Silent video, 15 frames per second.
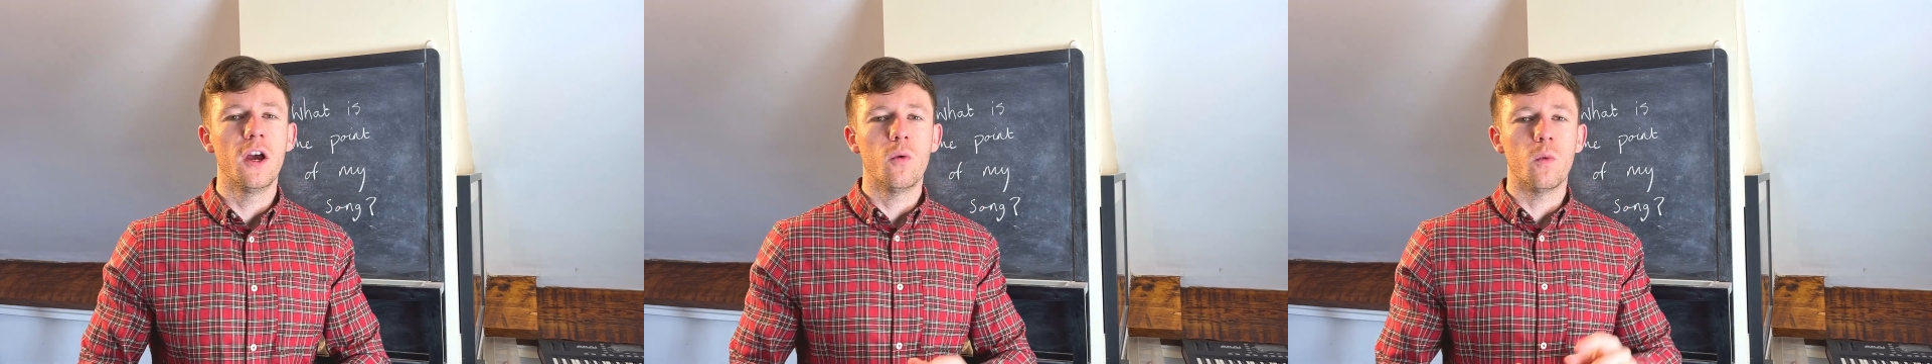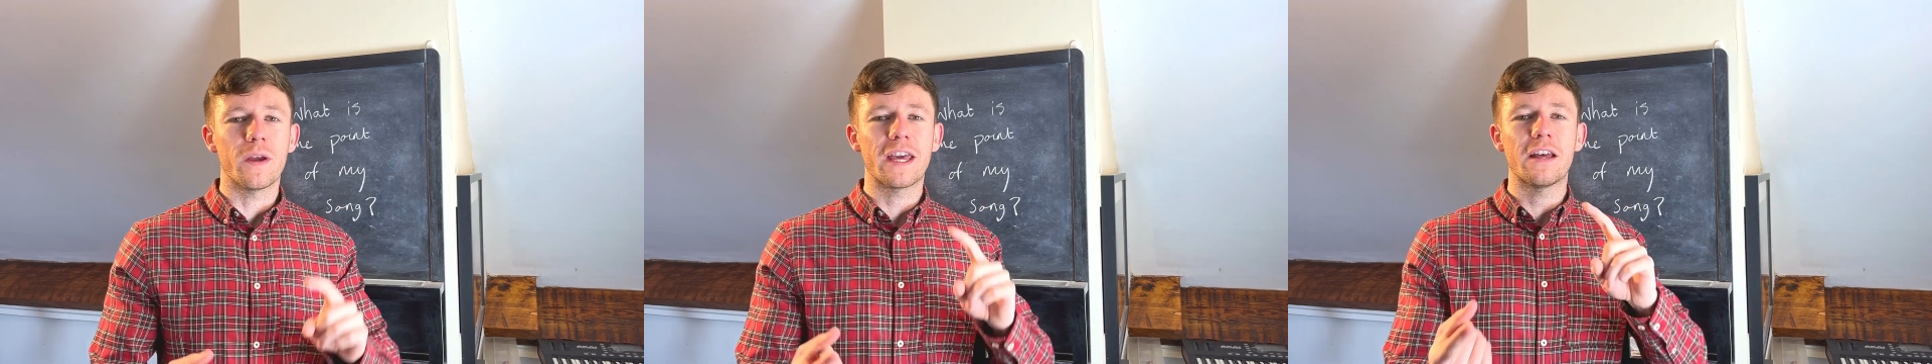
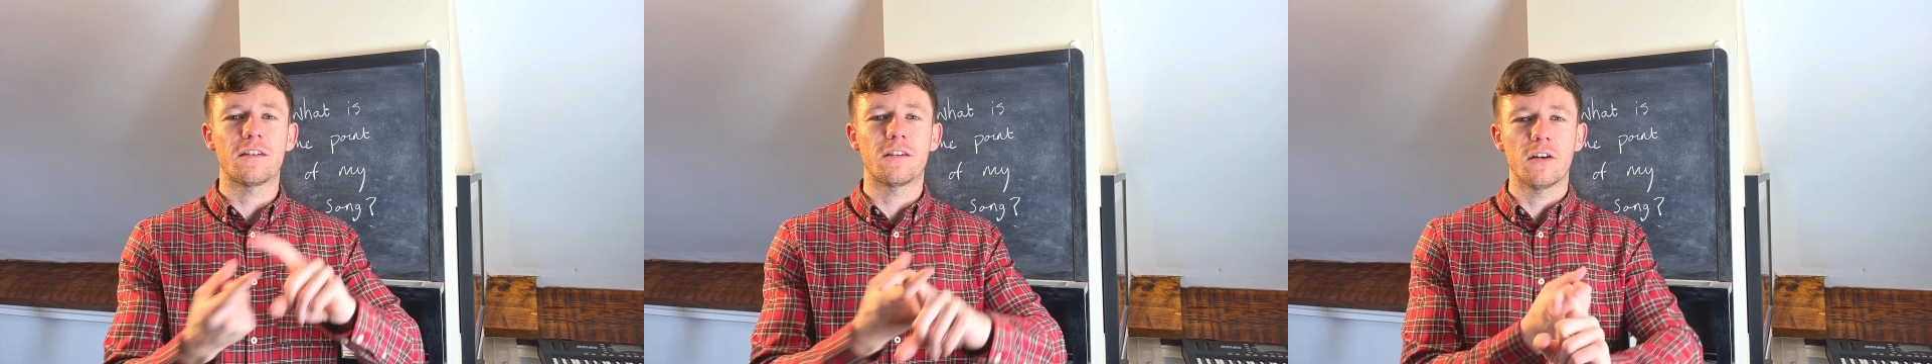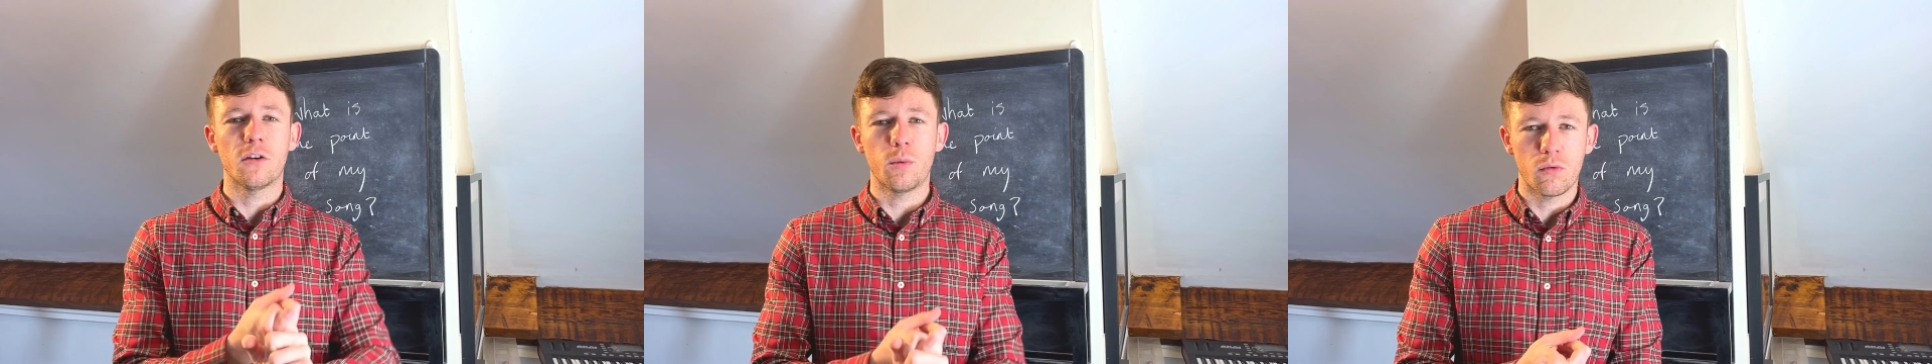we get
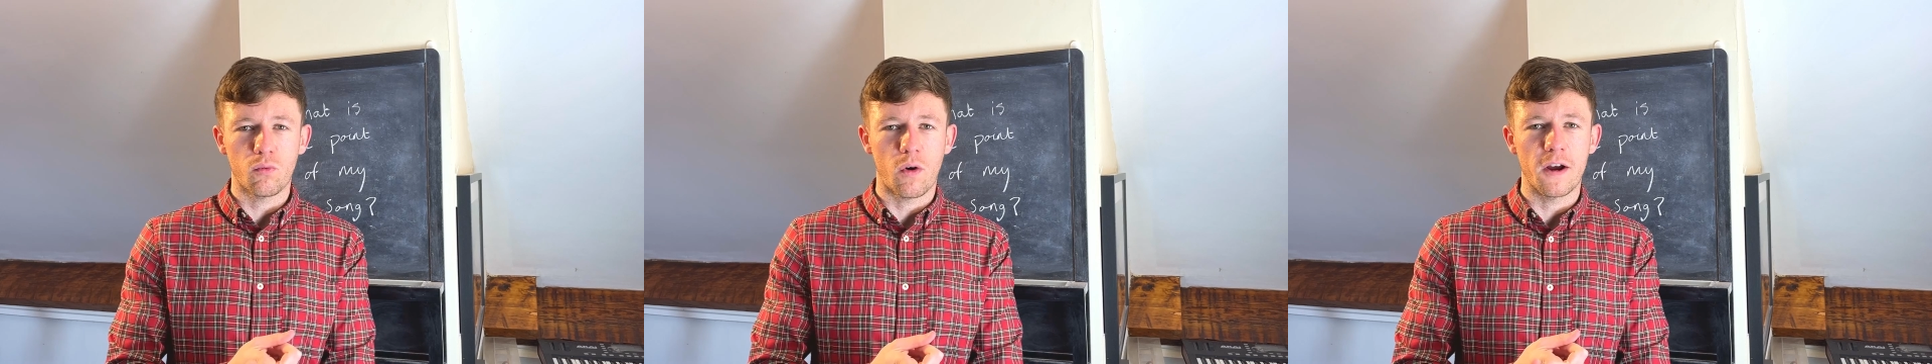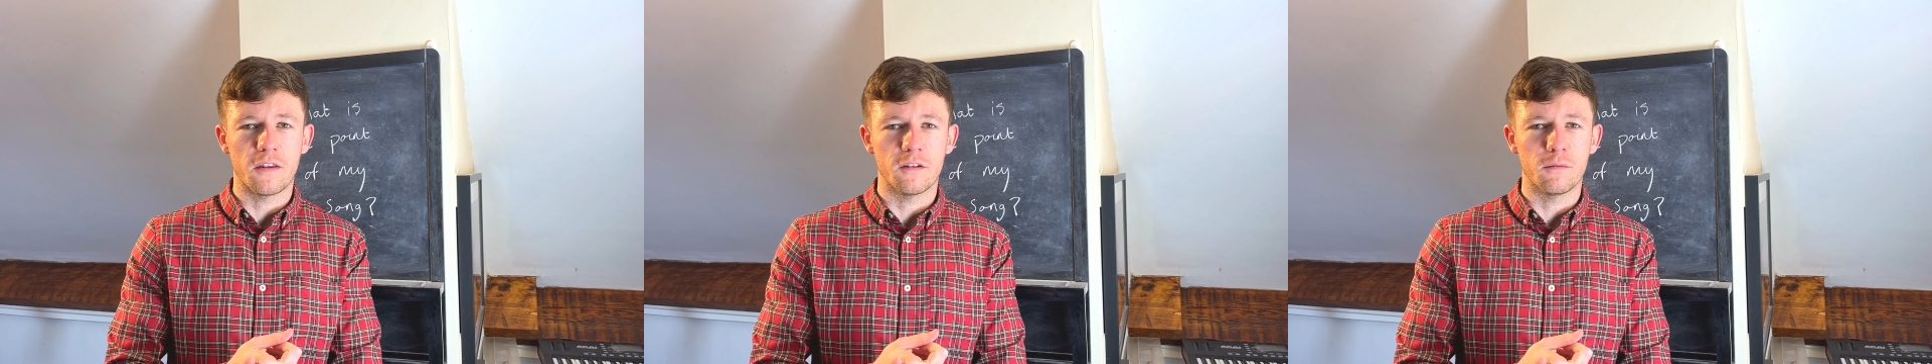stuck with
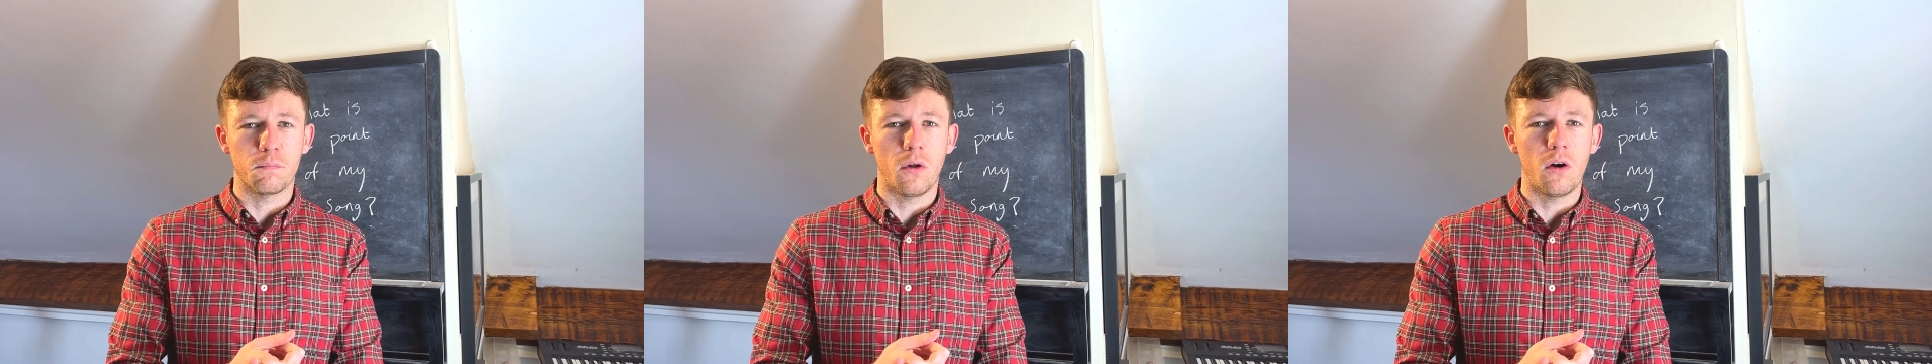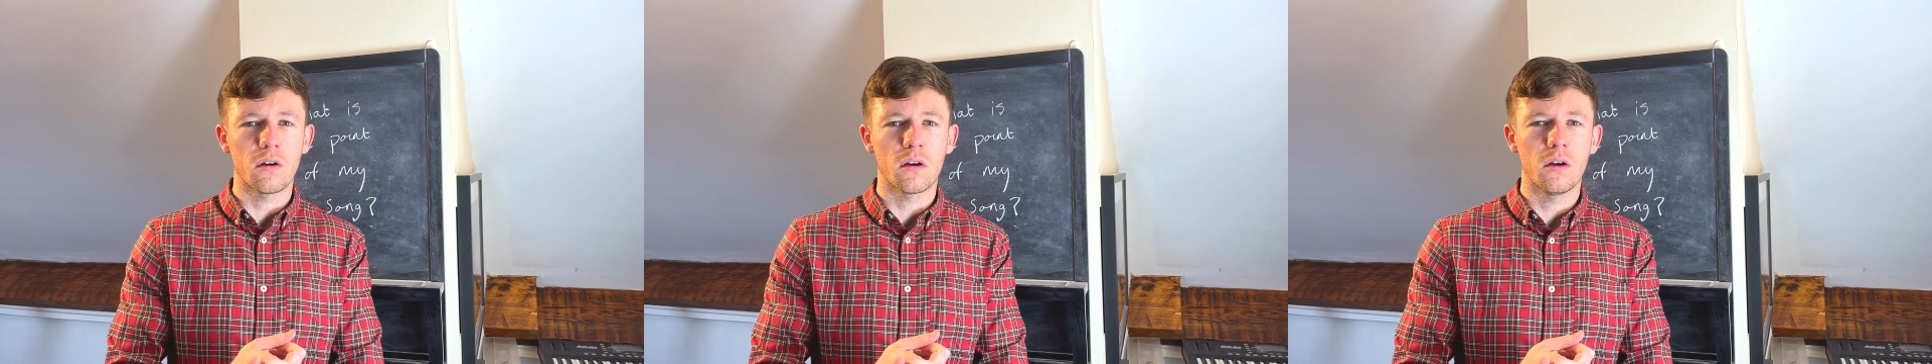writer's
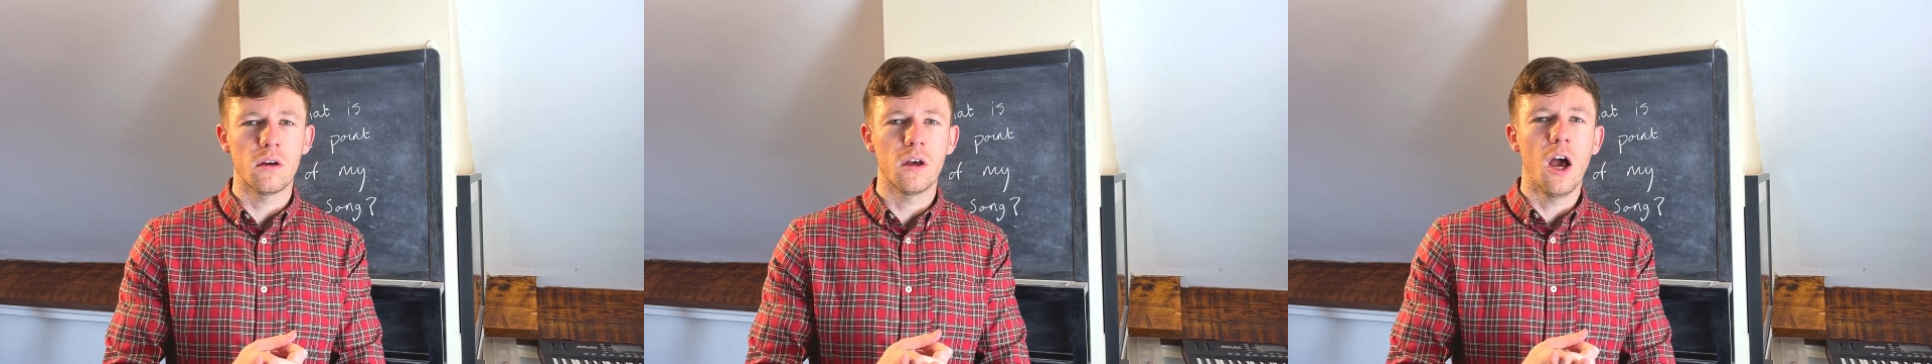block,